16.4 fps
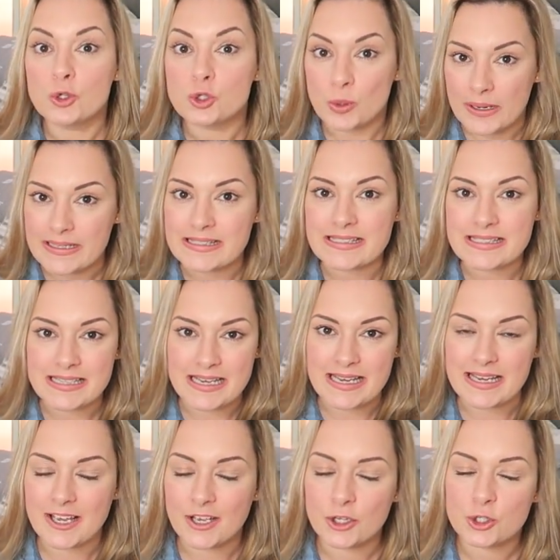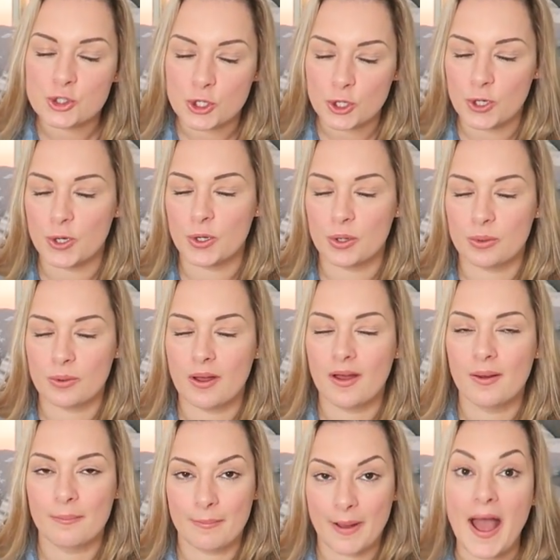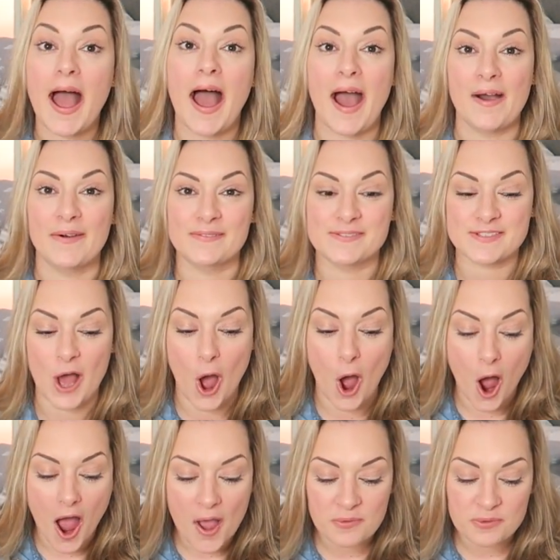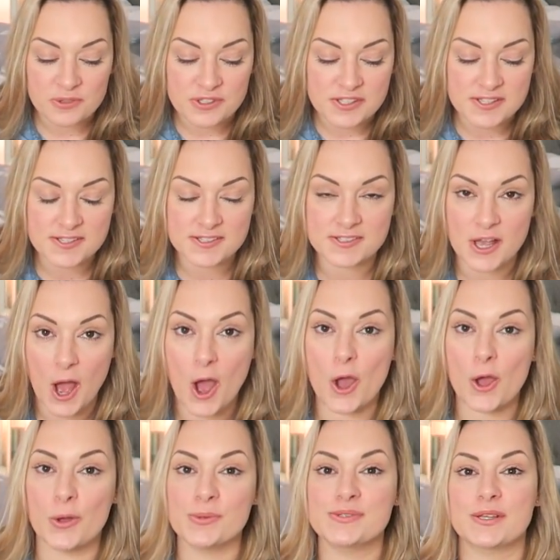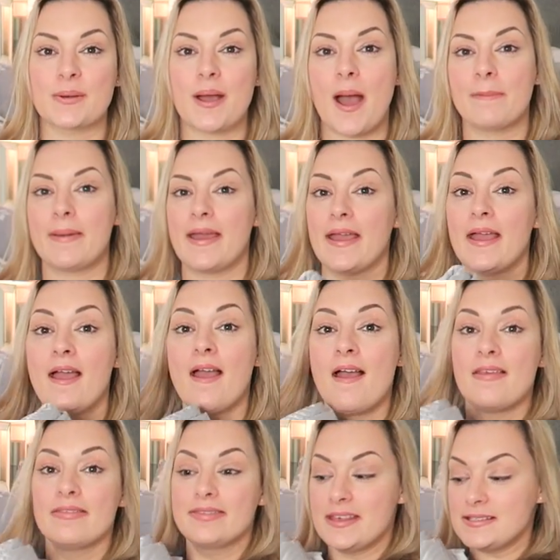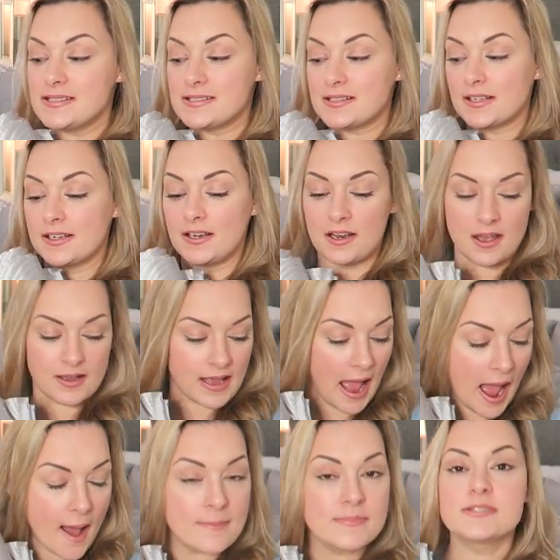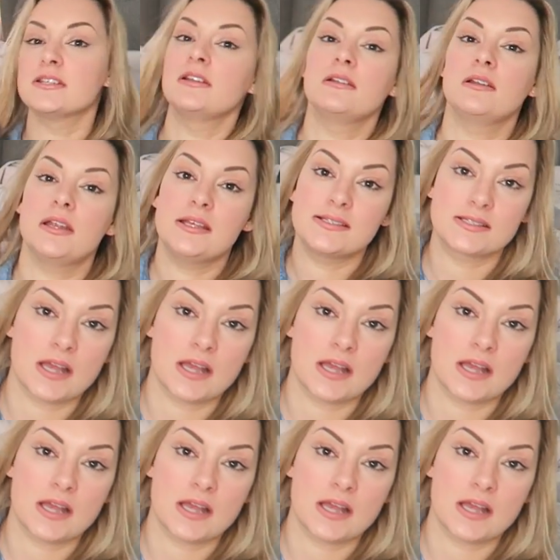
22 pounds I was so so happy this is gonna look absolutely